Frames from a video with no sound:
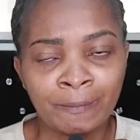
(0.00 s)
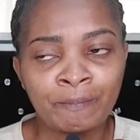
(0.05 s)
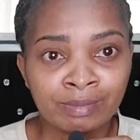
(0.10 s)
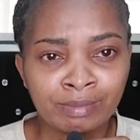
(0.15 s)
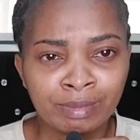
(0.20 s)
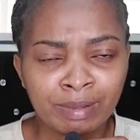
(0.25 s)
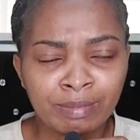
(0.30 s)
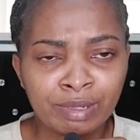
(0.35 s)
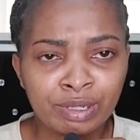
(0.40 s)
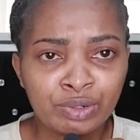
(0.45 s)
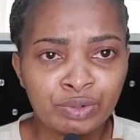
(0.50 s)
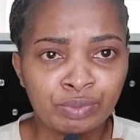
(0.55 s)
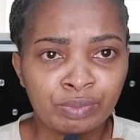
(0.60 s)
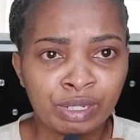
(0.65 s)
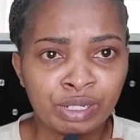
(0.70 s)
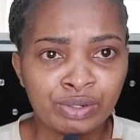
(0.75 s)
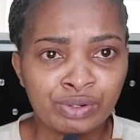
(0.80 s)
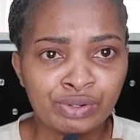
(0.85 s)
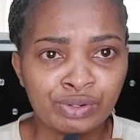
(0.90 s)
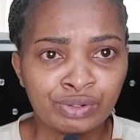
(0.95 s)
Maybe to
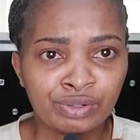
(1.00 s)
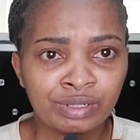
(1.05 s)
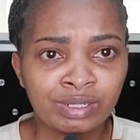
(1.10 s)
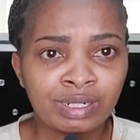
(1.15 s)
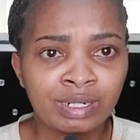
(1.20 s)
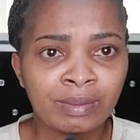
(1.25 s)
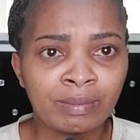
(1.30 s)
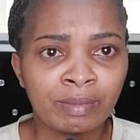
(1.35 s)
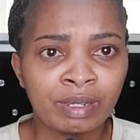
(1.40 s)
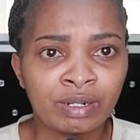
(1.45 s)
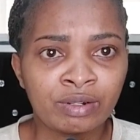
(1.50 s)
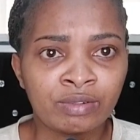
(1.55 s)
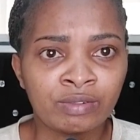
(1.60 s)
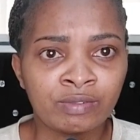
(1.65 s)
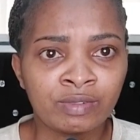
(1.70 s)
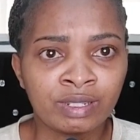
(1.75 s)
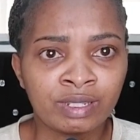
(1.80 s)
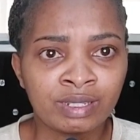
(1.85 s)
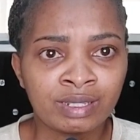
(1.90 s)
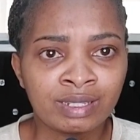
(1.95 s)
mention, my
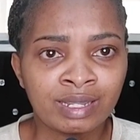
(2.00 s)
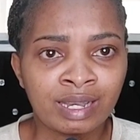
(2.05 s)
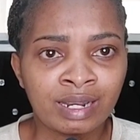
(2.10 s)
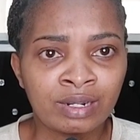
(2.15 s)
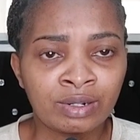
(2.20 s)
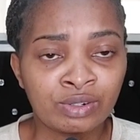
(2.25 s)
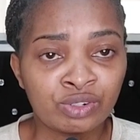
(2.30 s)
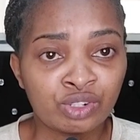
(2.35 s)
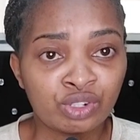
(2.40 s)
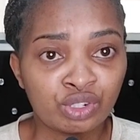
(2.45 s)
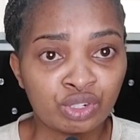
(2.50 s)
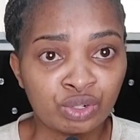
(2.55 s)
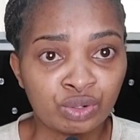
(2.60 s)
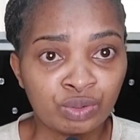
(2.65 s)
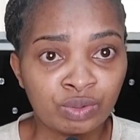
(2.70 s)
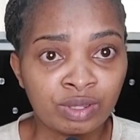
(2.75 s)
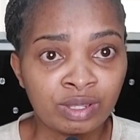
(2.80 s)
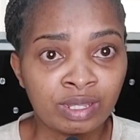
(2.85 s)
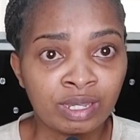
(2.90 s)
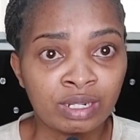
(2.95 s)
duvets are not
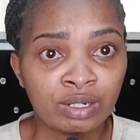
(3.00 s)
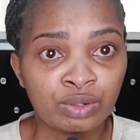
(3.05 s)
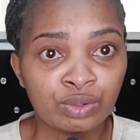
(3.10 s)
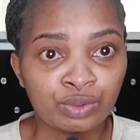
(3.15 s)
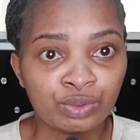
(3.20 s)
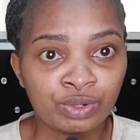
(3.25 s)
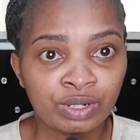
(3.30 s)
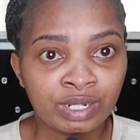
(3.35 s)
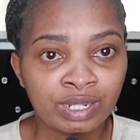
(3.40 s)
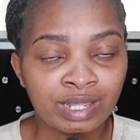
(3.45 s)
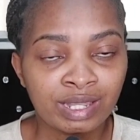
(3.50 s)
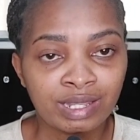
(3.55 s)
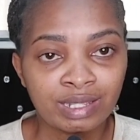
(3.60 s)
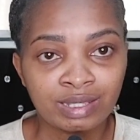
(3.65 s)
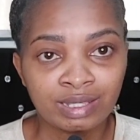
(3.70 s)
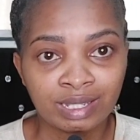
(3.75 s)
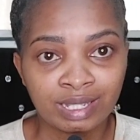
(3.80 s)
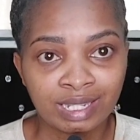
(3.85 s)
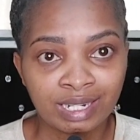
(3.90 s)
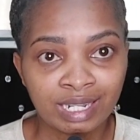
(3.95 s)
new, they are Tush, they are
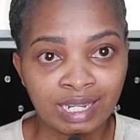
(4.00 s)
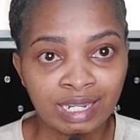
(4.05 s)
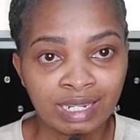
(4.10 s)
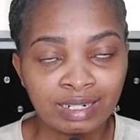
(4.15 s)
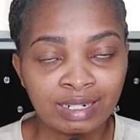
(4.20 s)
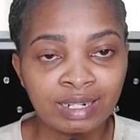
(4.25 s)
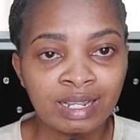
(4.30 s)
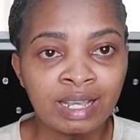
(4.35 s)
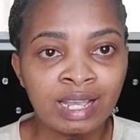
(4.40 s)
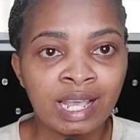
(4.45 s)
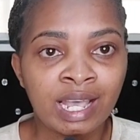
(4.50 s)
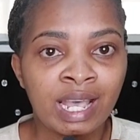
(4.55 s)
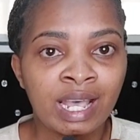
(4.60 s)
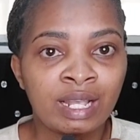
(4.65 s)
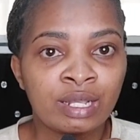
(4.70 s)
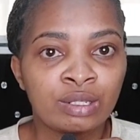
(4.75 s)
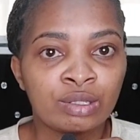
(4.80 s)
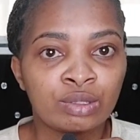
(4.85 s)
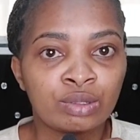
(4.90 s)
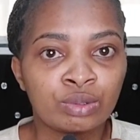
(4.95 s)
second hand,
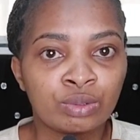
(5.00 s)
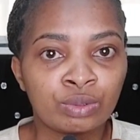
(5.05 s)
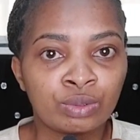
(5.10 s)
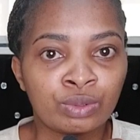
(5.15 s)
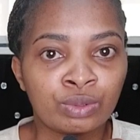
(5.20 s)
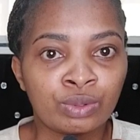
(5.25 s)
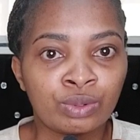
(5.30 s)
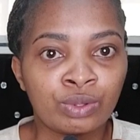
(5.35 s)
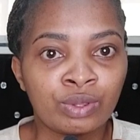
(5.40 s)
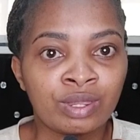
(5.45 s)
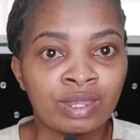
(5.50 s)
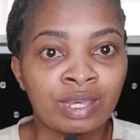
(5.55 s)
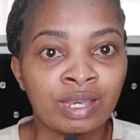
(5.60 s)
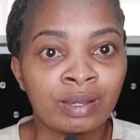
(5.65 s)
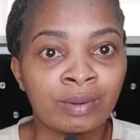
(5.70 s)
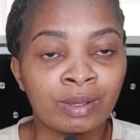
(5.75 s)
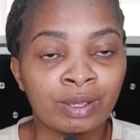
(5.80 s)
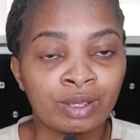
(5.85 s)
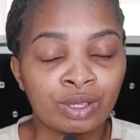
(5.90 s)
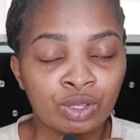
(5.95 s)
so they
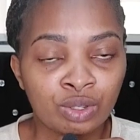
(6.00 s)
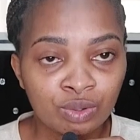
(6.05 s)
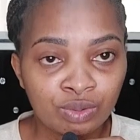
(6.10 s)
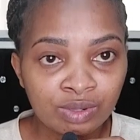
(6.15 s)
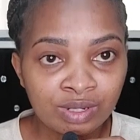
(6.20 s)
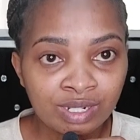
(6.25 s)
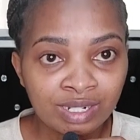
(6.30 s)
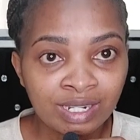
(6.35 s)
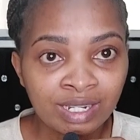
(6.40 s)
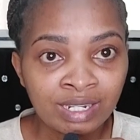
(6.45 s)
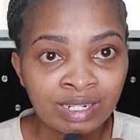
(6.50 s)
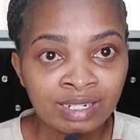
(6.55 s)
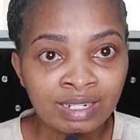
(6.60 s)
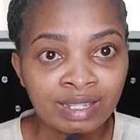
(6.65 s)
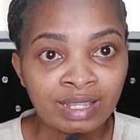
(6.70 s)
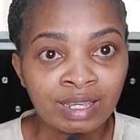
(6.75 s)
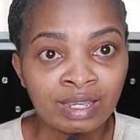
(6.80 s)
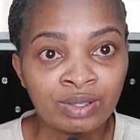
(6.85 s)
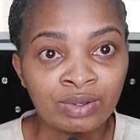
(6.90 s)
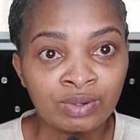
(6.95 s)
are cute and
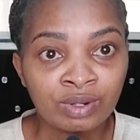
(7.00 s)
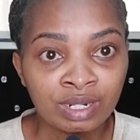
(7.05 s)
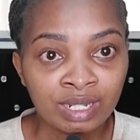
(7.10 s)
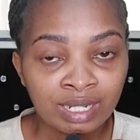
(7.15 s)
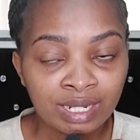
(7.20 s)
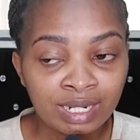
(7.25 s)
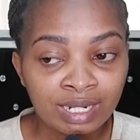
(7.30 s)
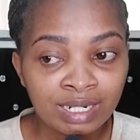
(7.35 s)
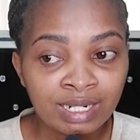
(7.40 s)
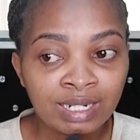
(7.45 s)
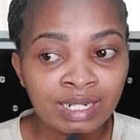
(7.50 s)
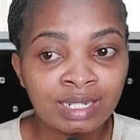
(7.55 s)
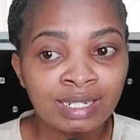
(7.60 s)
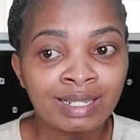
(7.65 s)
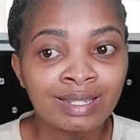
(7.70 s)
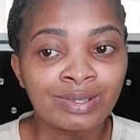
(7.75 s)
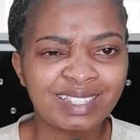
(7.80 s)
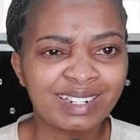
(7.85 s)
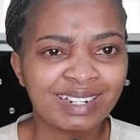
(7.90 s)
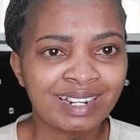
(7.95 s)
they are unique.
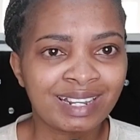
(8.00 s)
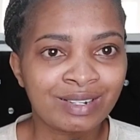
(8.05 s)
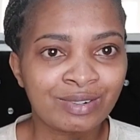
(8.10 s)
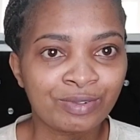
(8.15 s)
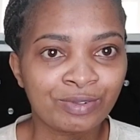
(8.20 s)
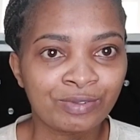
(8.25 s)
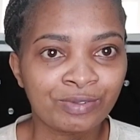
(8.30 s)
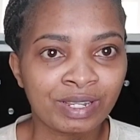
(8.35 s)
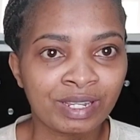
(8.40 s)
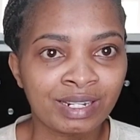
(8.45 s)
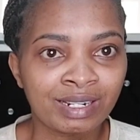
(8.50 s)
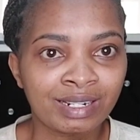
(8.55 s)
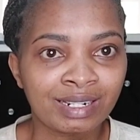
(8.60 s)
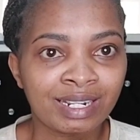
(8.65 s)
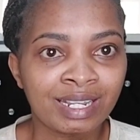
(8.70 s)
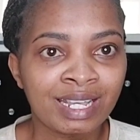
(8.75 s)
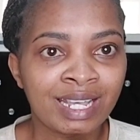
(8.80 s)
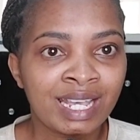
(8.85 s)
It's rare to find